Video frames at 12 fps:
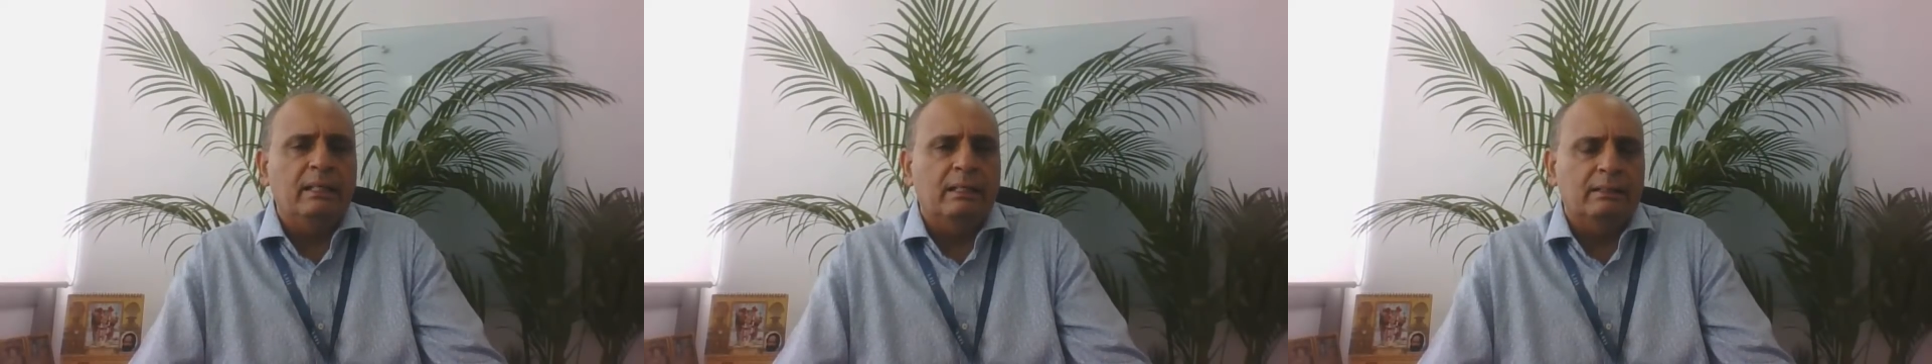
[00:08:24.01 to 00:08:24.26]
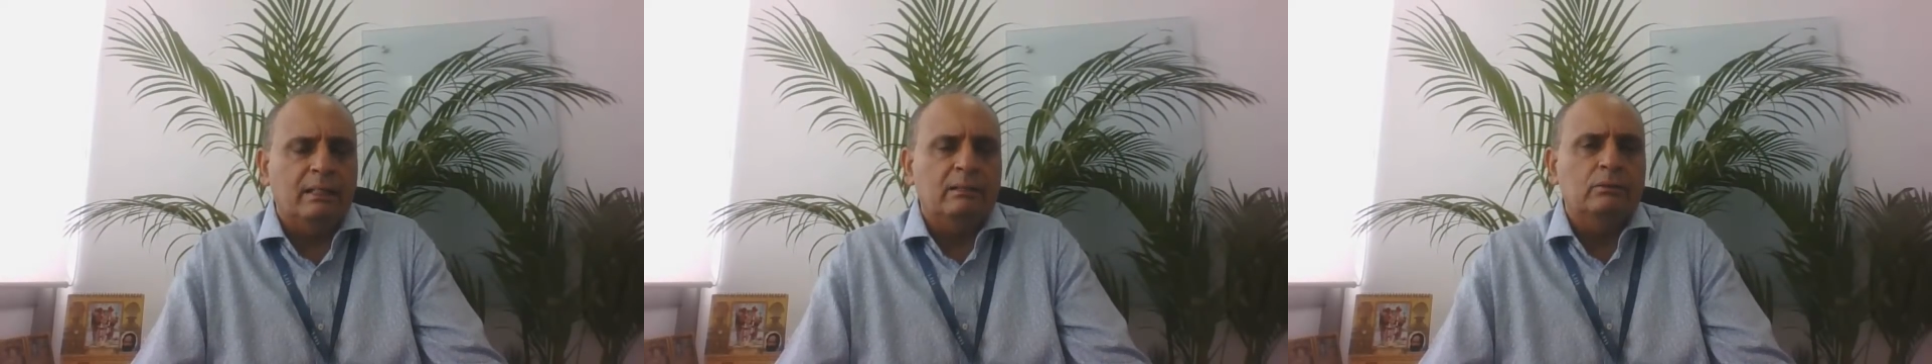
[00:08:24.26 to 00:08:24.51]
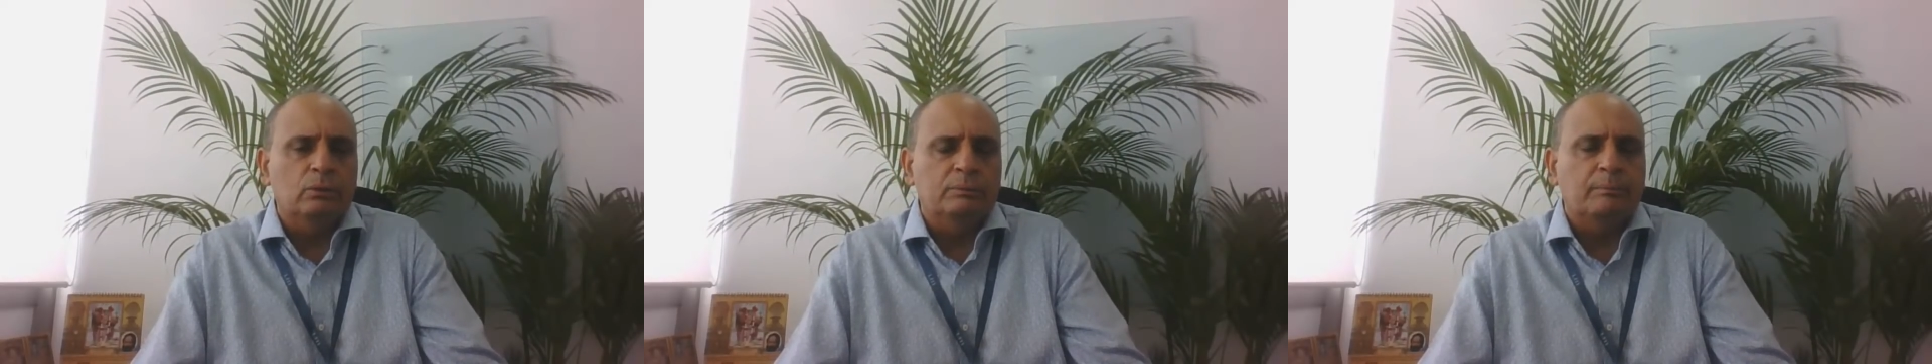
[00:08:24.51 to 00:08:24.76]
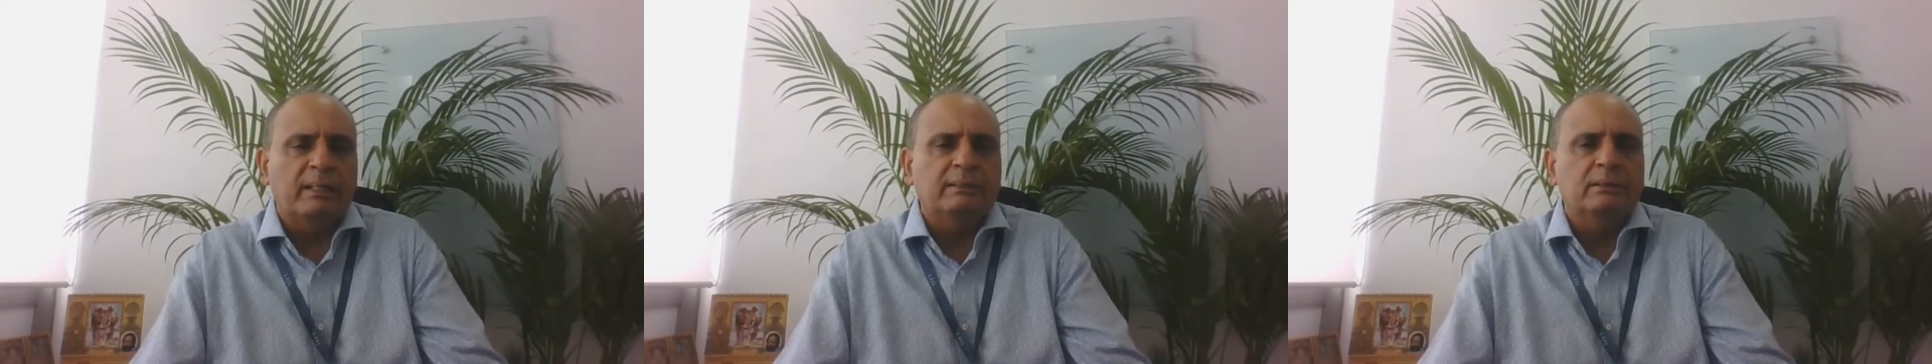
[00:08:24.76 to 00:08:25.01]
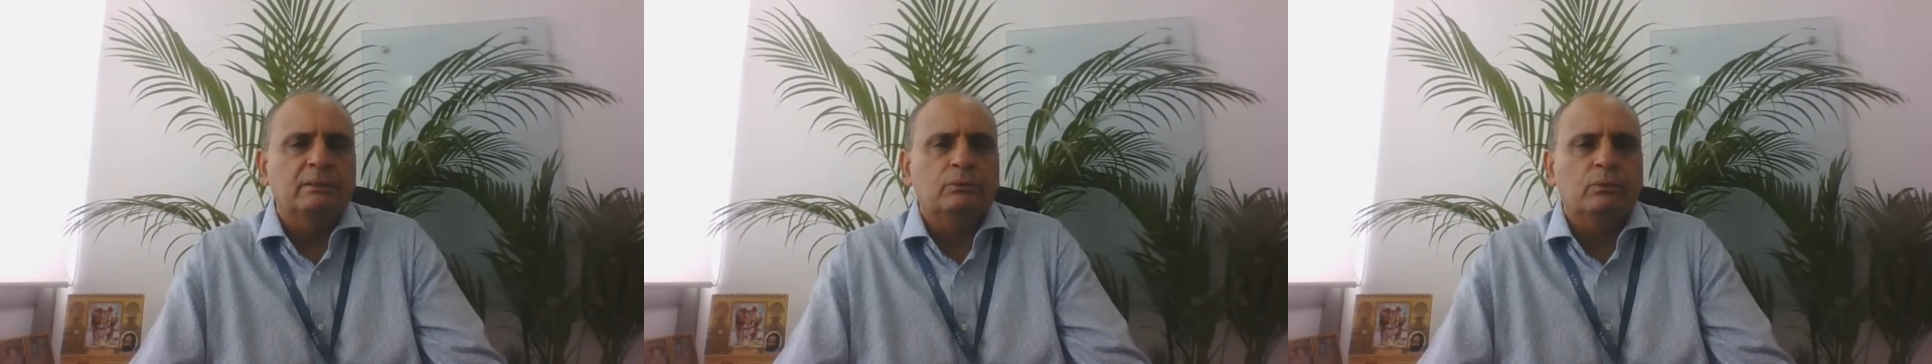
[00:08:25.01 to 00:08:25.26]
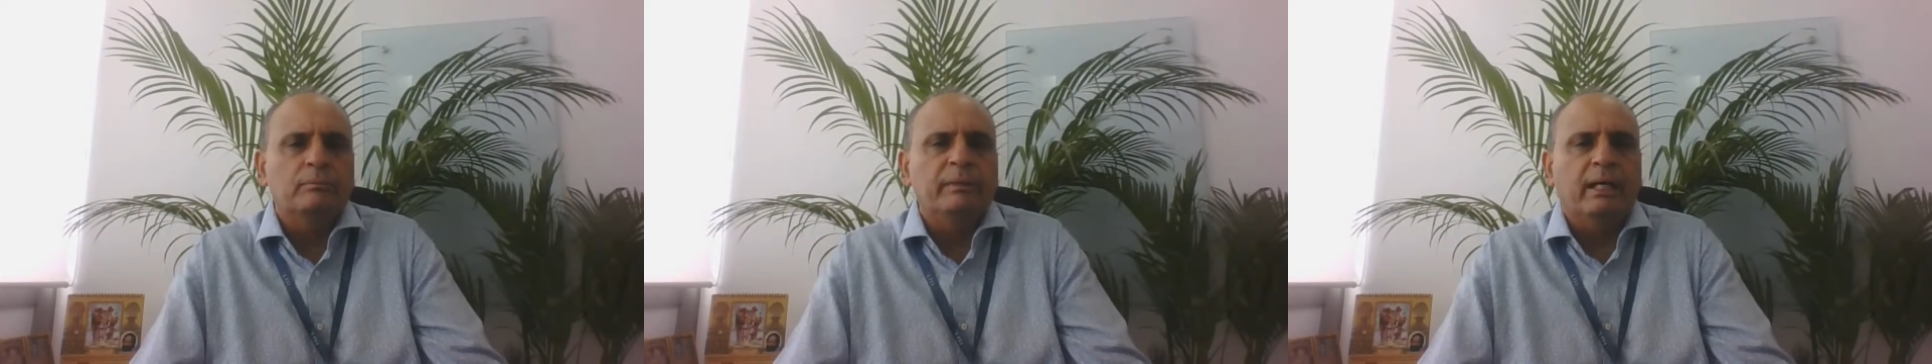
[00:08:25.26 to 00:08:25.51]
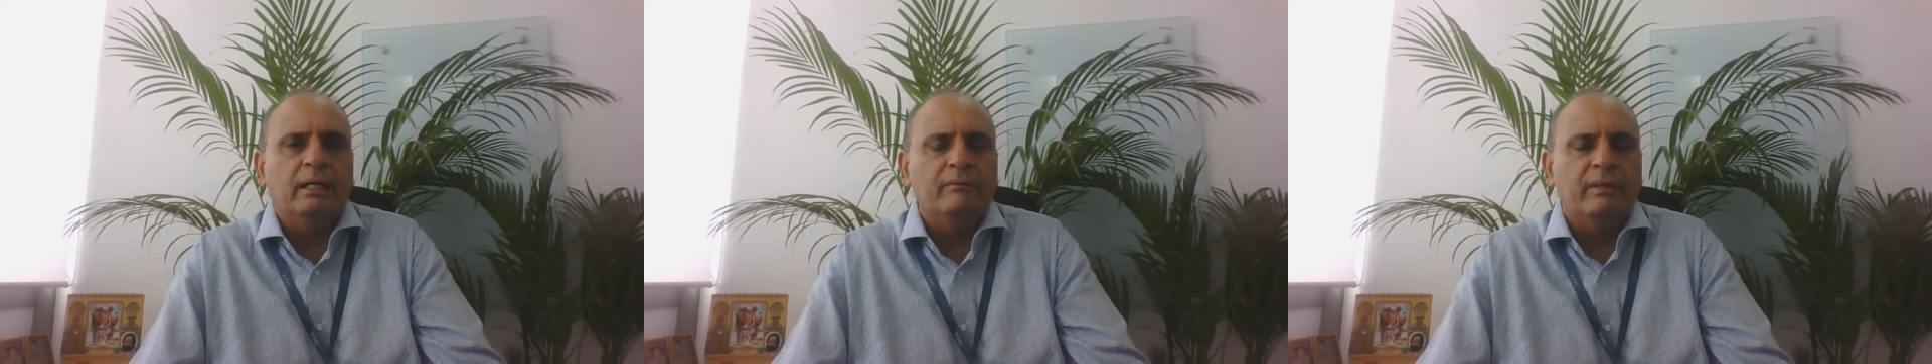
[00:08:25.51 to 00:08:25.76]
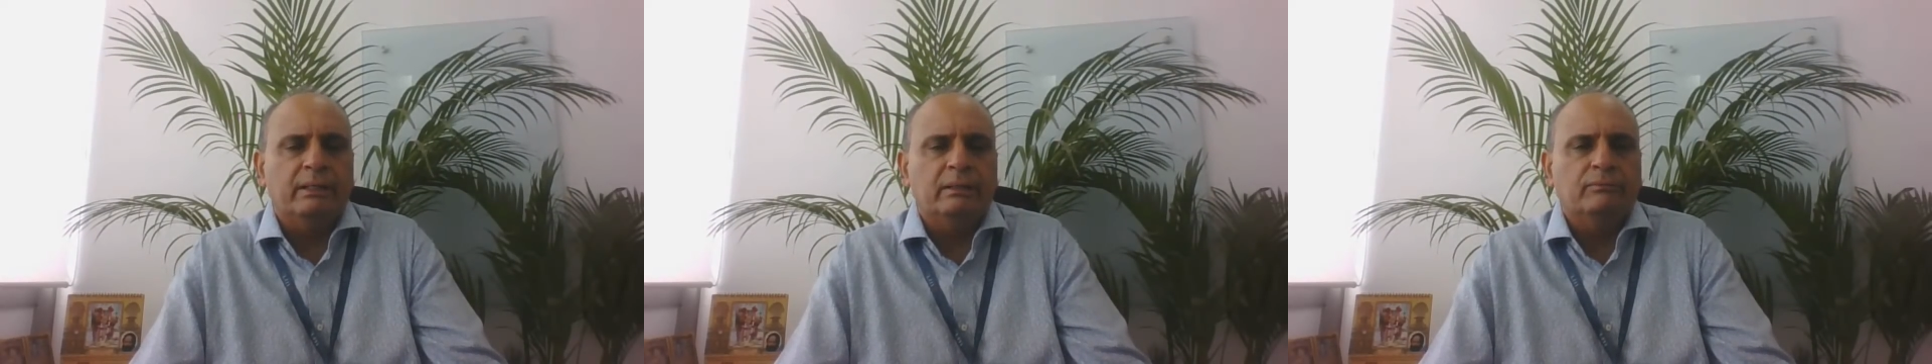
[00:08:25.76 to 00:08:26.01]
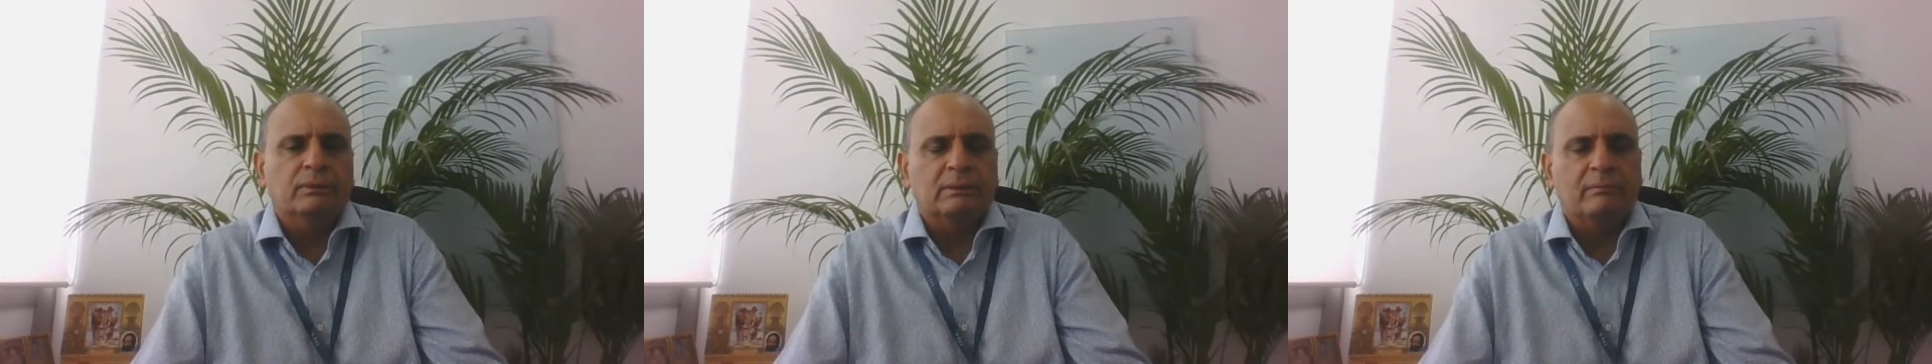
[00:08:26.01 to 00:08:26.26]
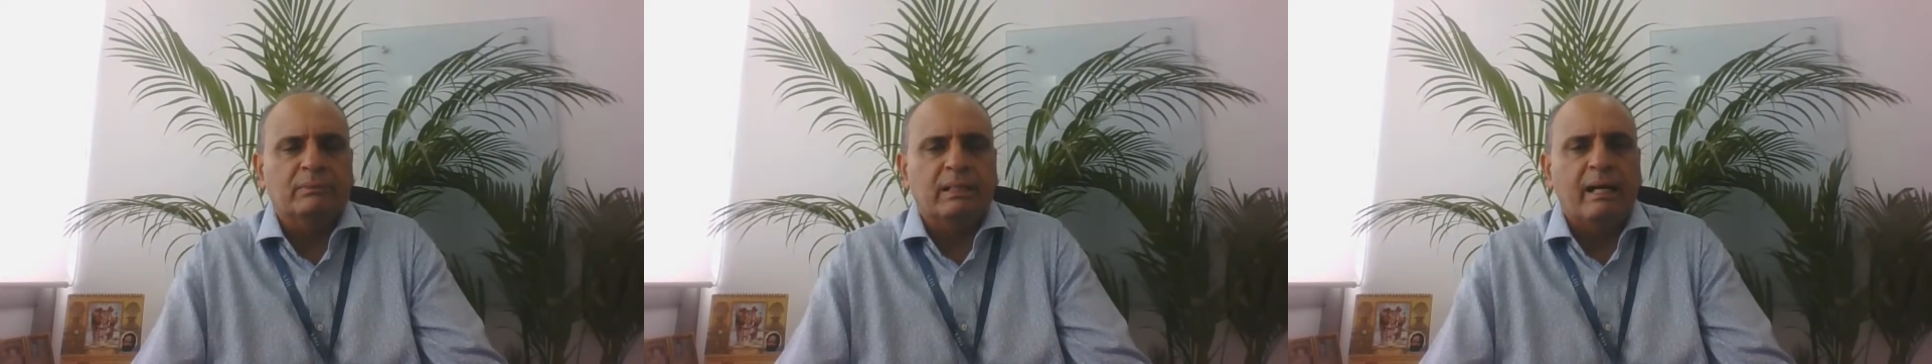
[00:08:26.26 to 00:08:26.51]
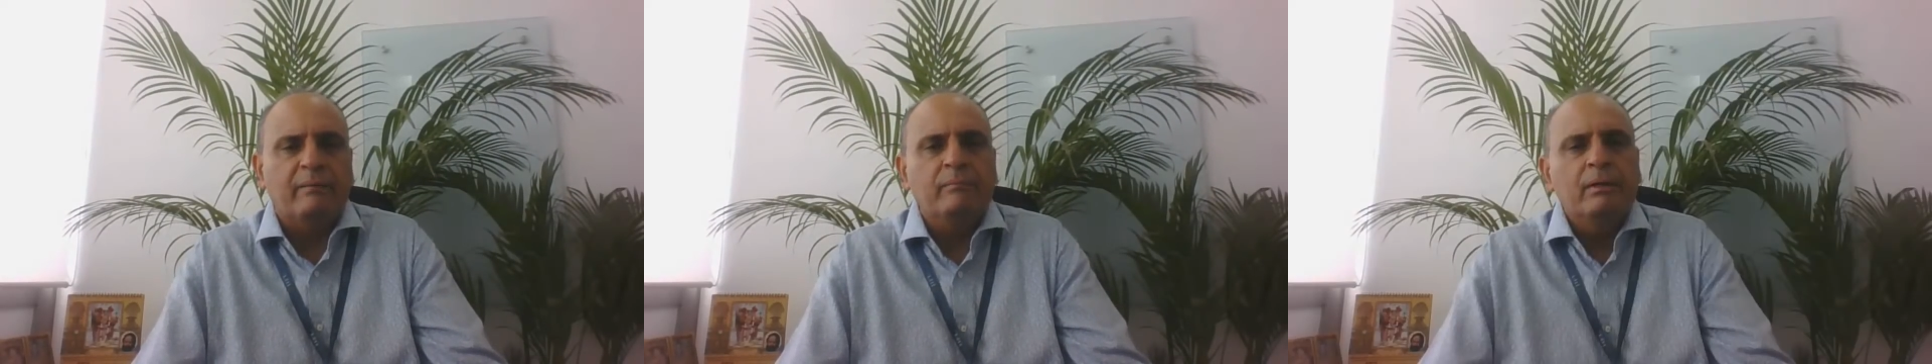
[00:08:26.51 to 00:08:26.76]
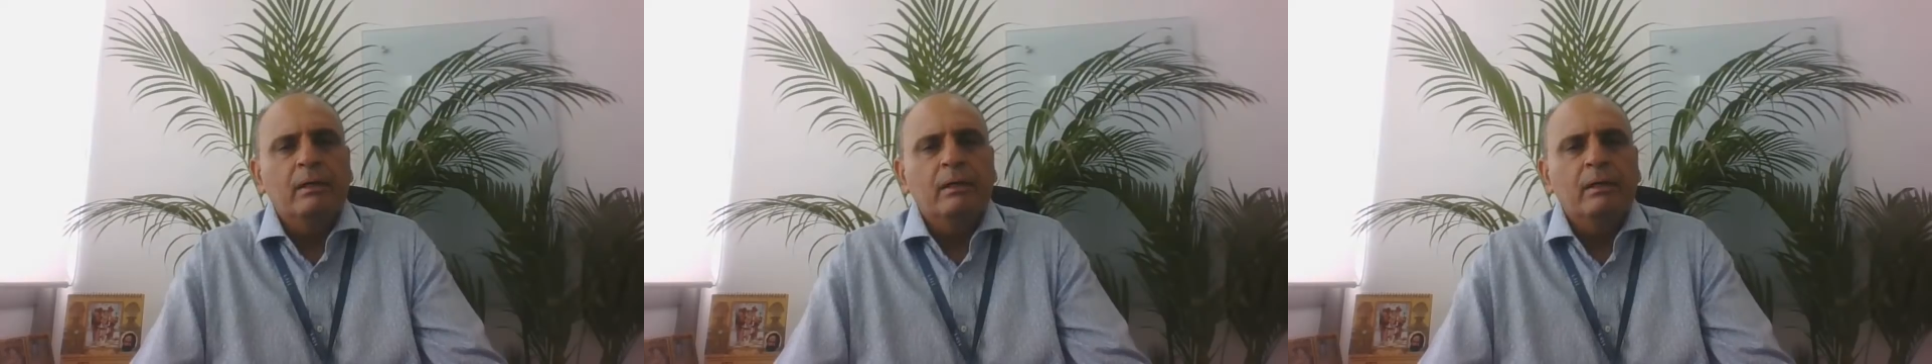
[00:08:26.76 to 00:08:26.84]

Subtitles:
and that those prices could be elevated for some time.